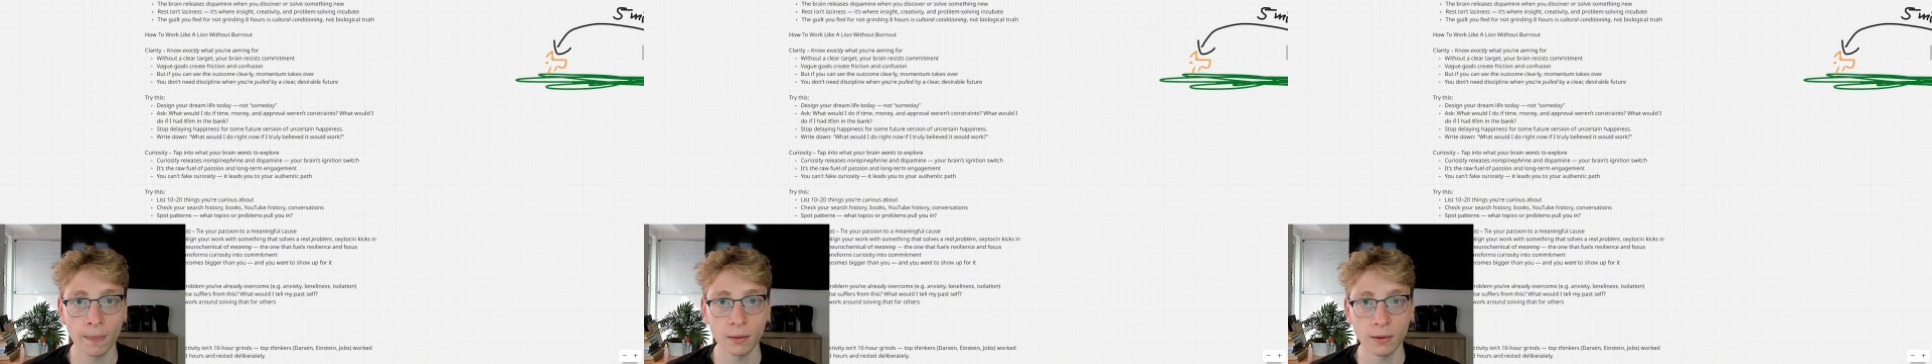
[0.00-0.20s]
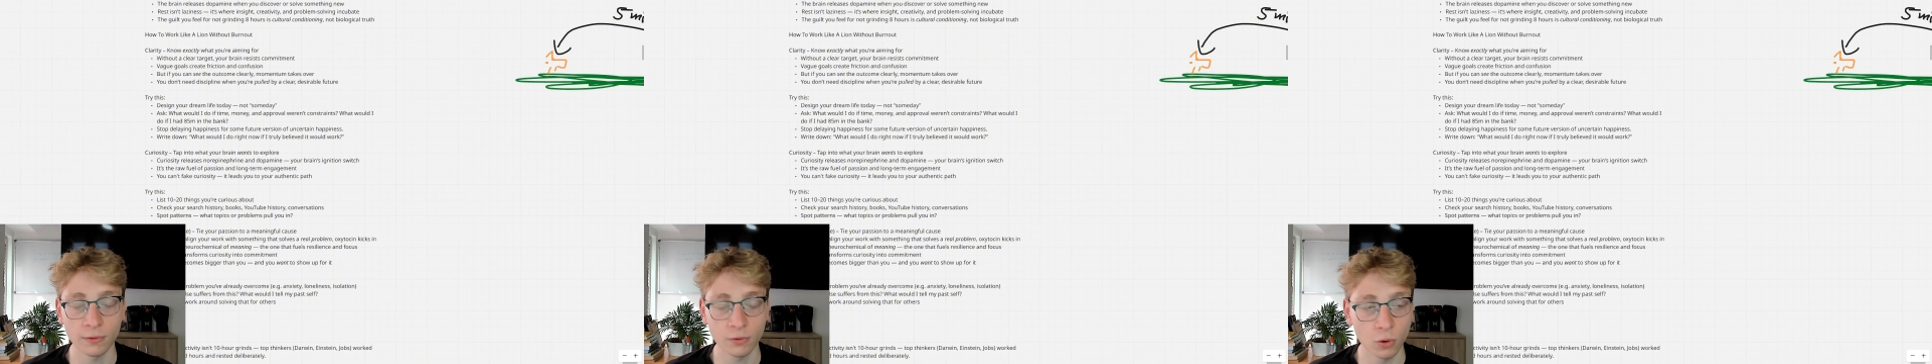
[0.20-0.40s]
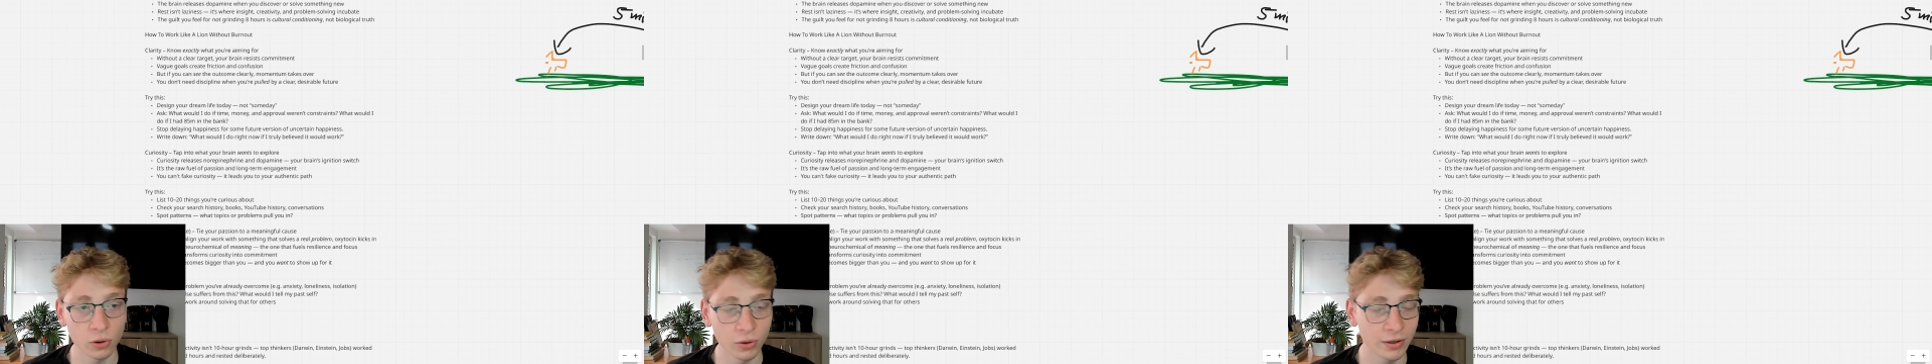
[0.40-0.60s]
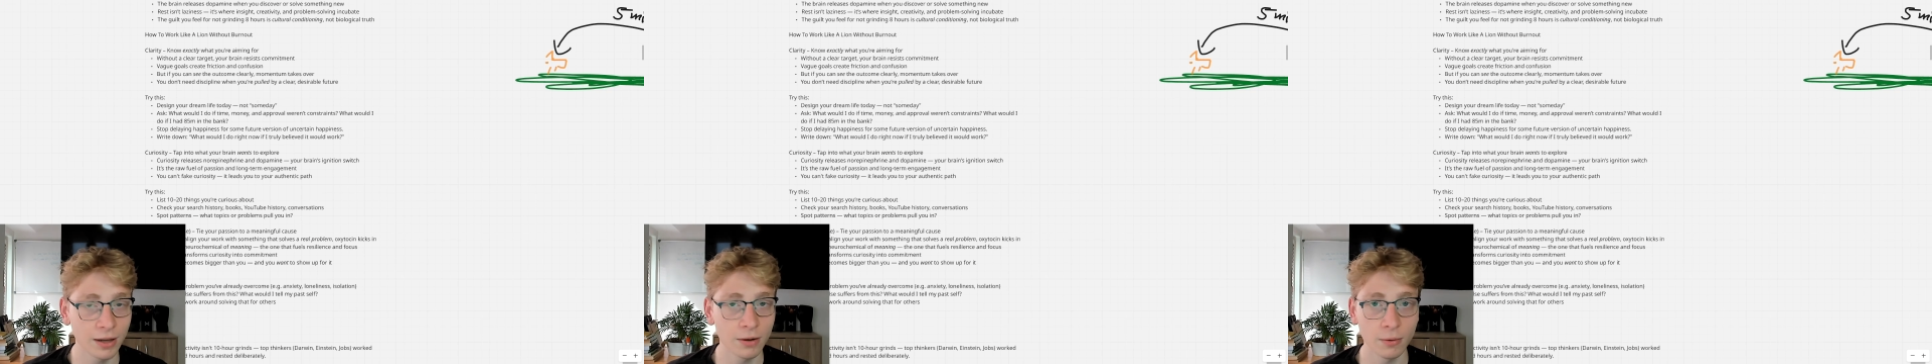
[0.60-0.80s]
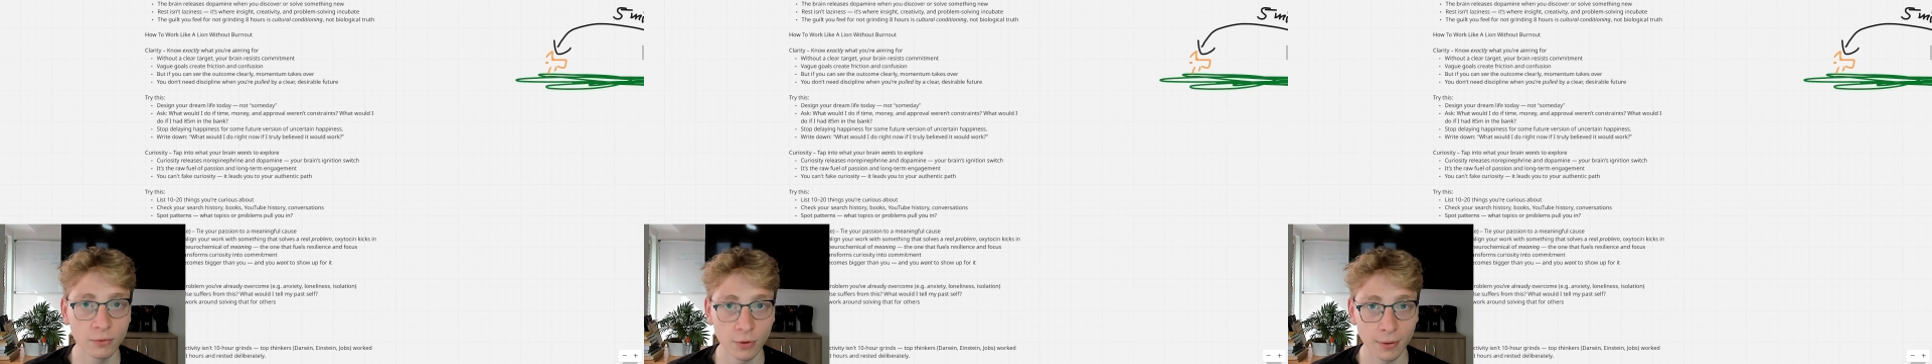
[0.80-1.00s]
It's called
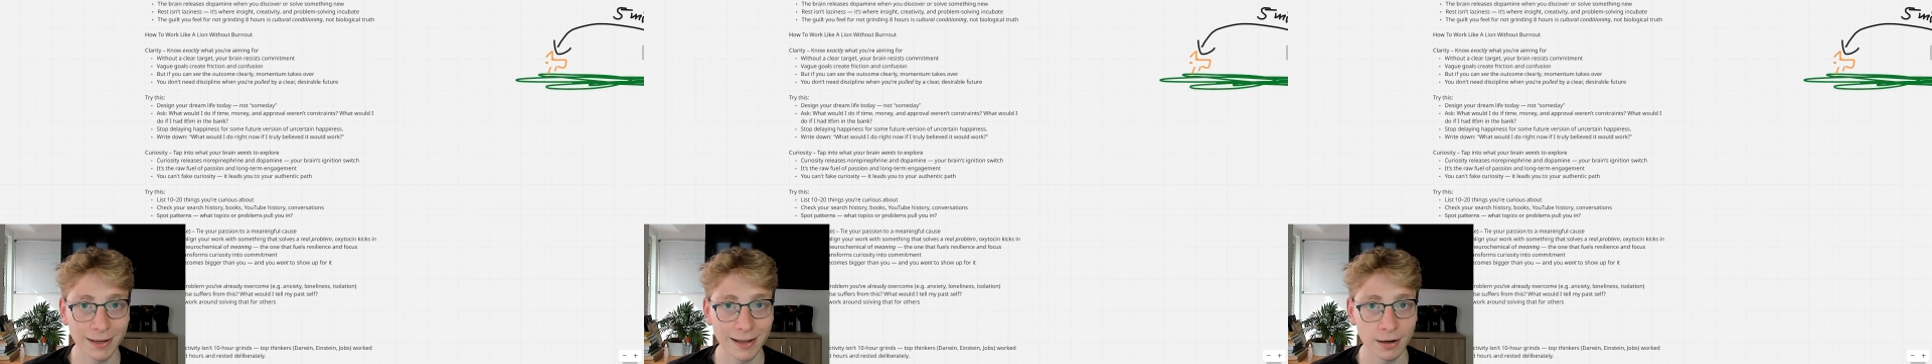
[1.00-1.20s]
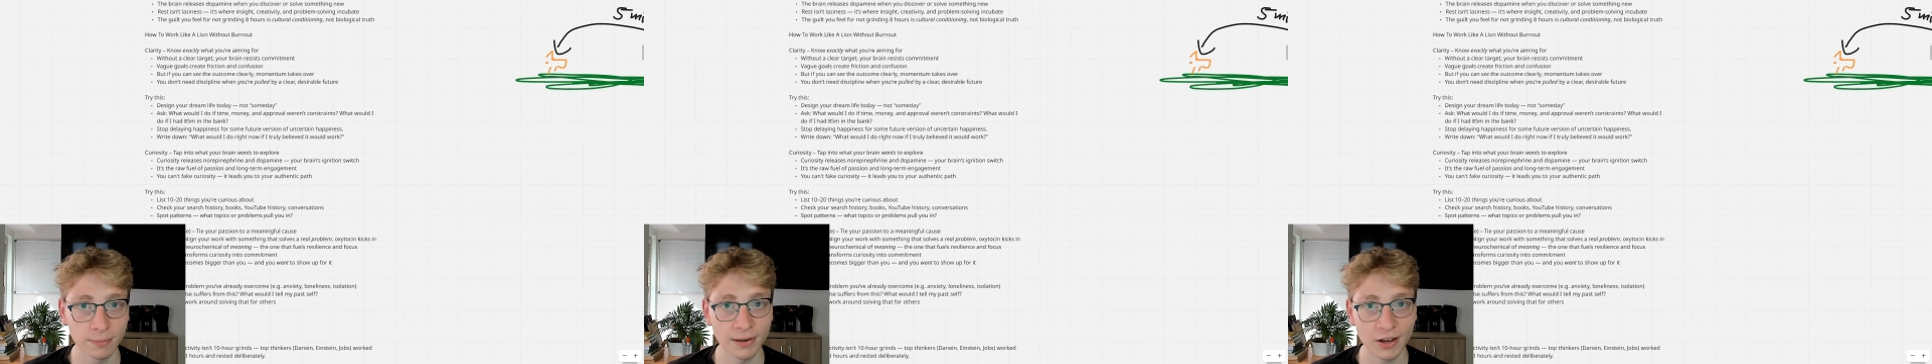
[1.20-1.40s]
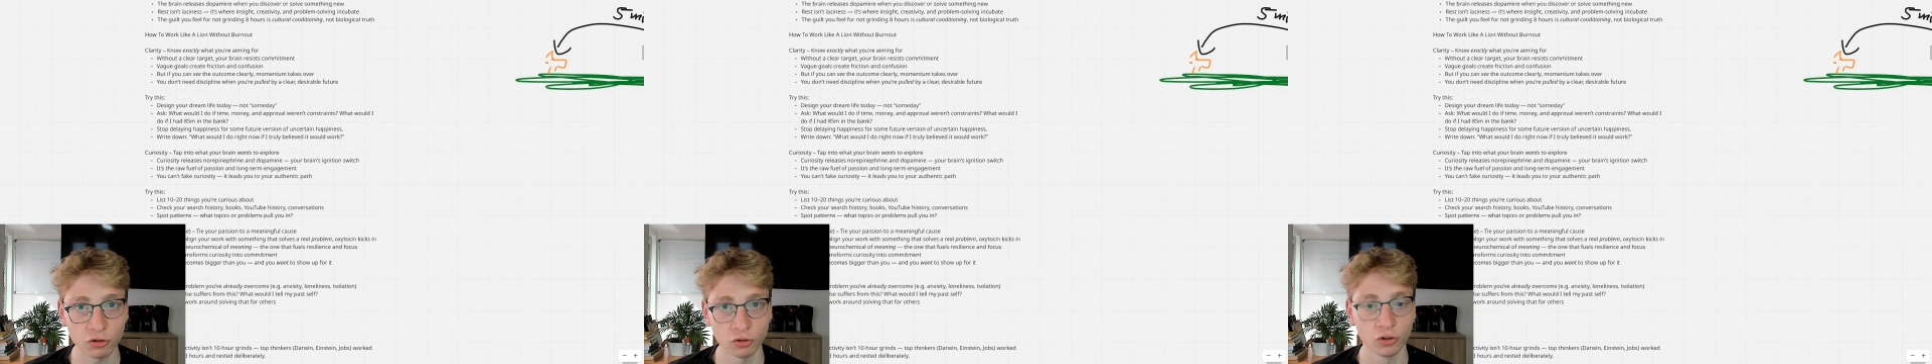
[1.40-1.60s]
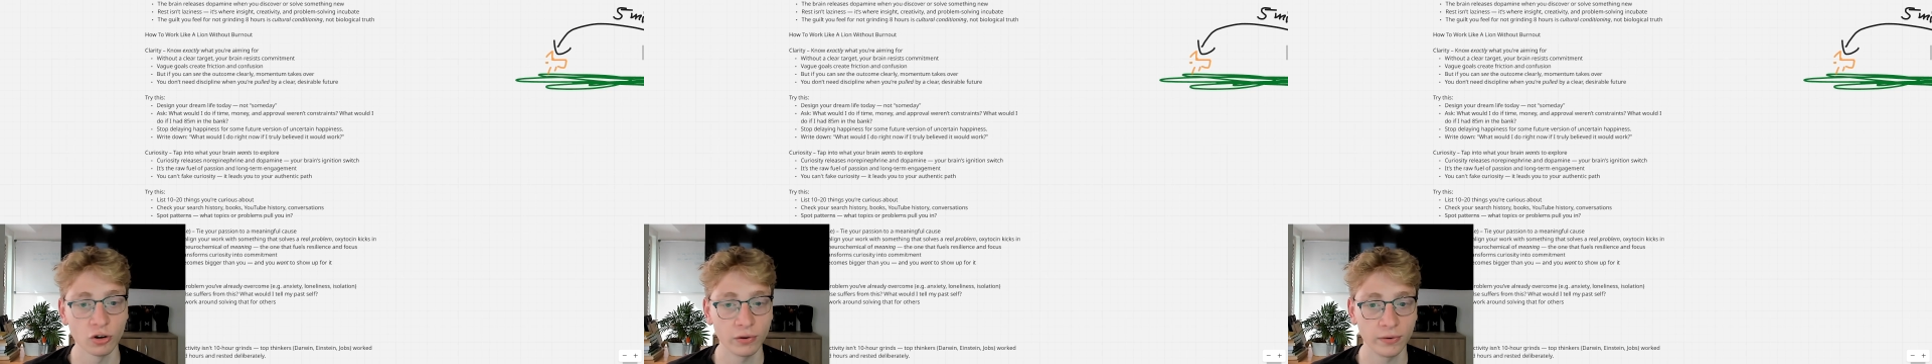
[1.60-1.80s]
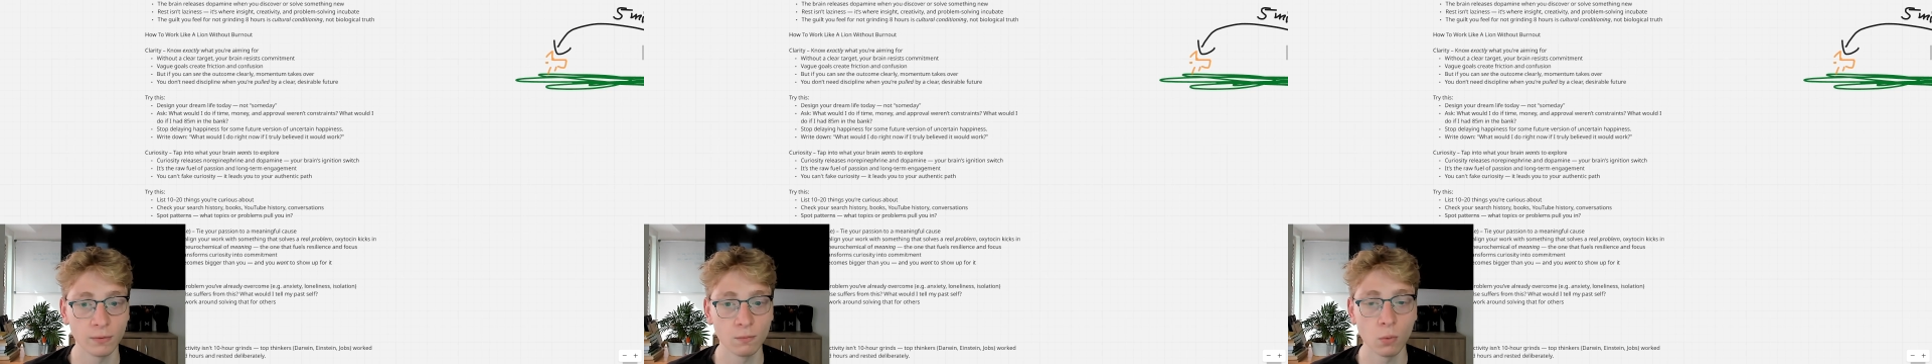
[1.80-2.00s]
hedonic adaptation. You
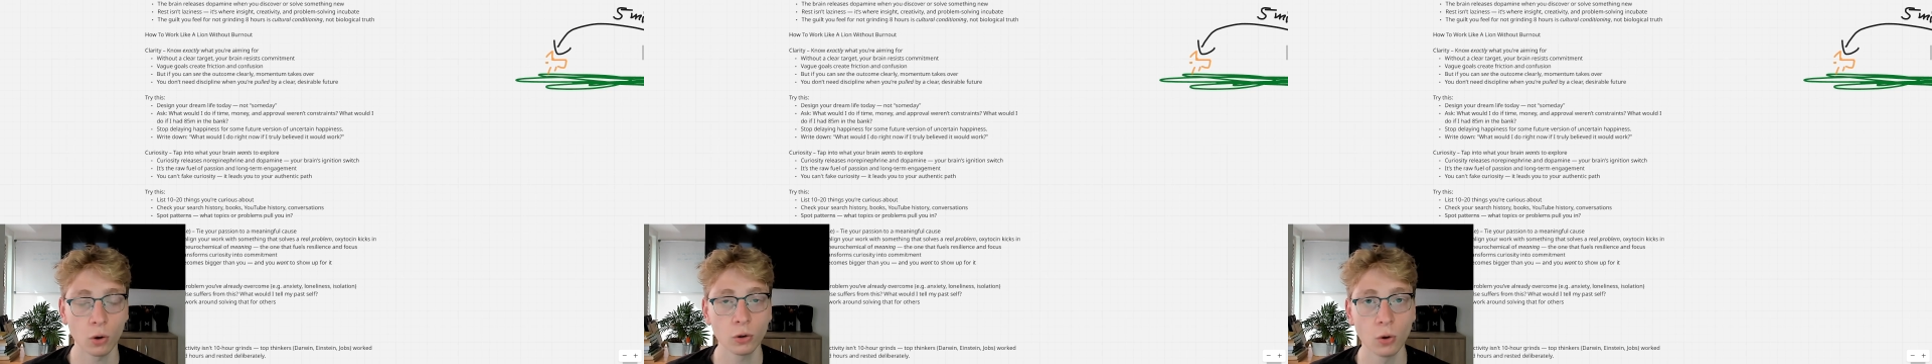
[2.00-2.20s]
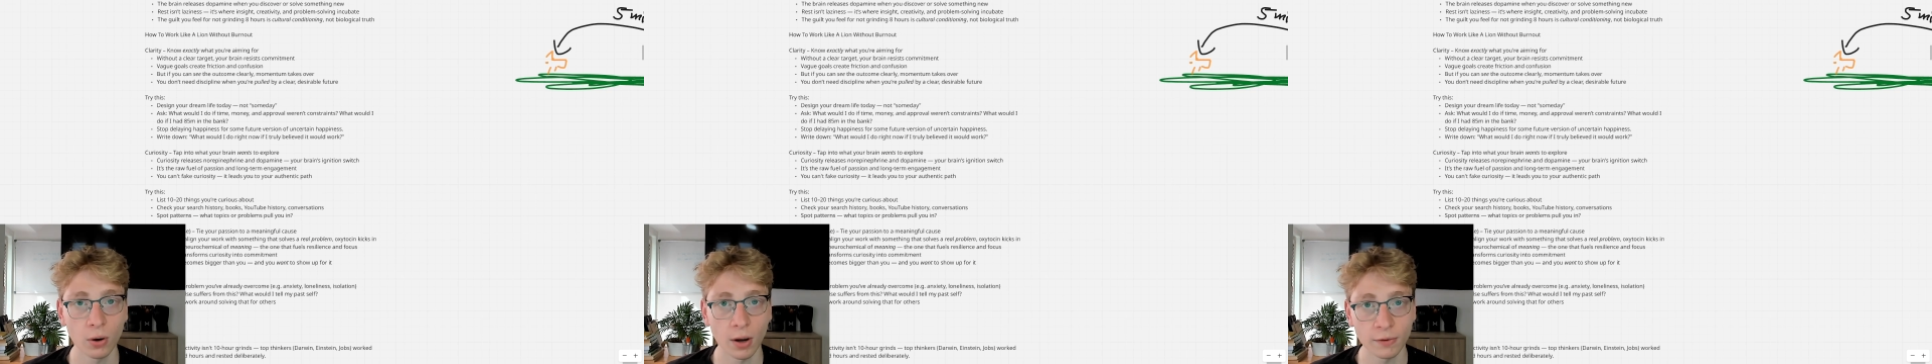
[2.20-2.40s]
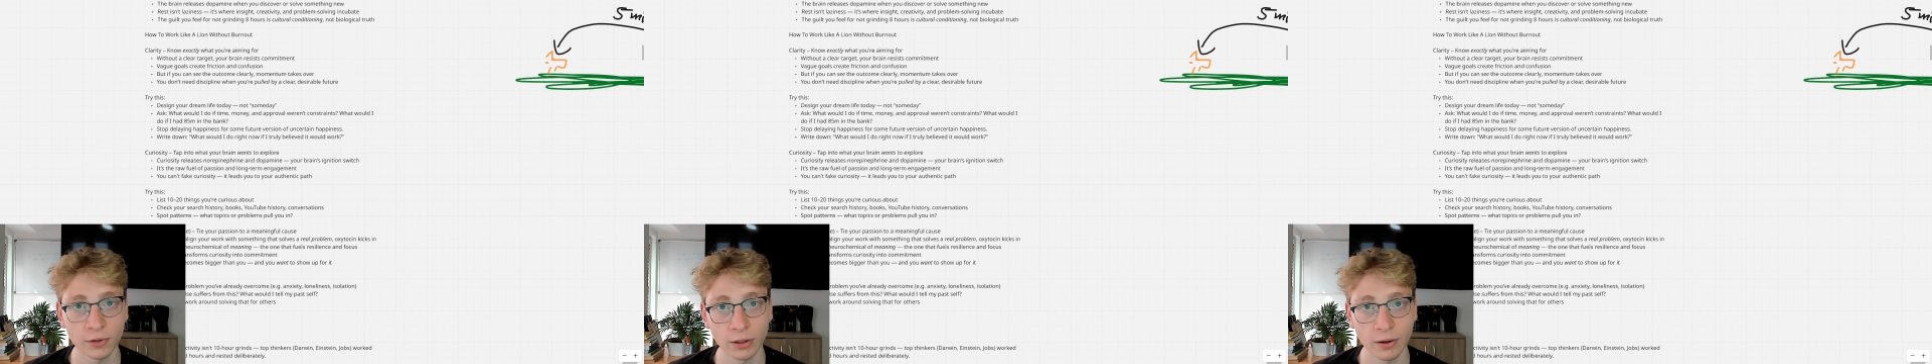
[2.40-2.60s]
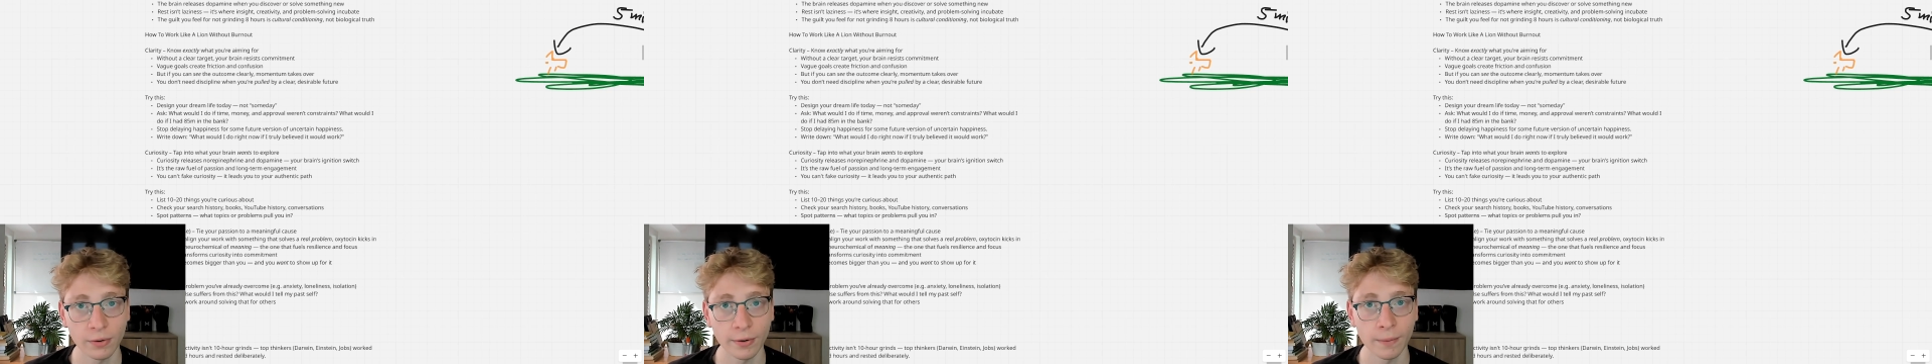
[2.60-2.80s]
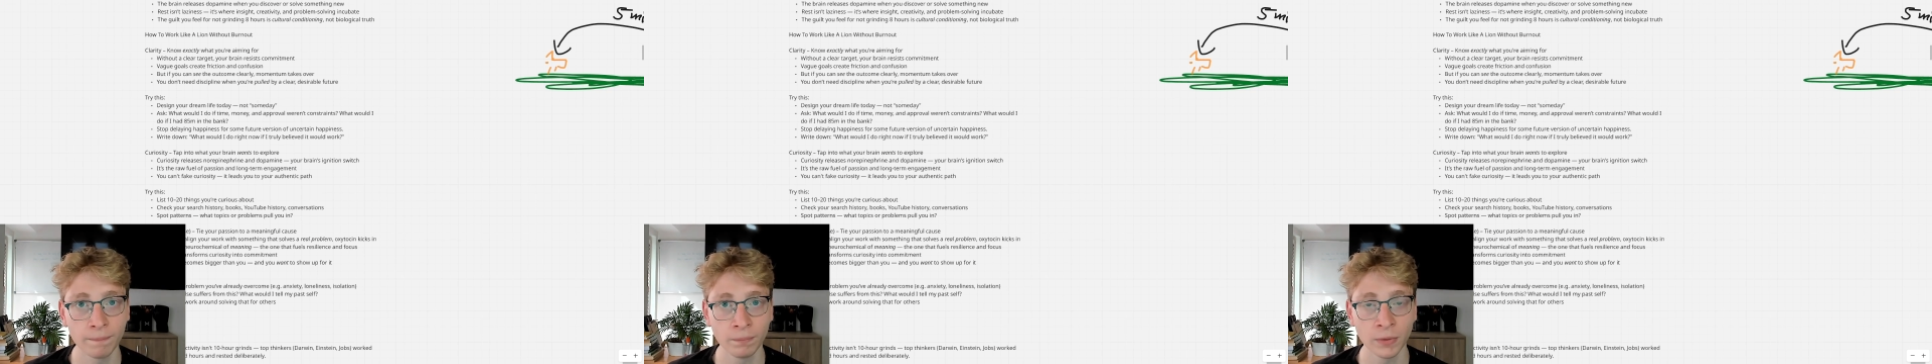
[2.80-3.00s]
just set one goal after another.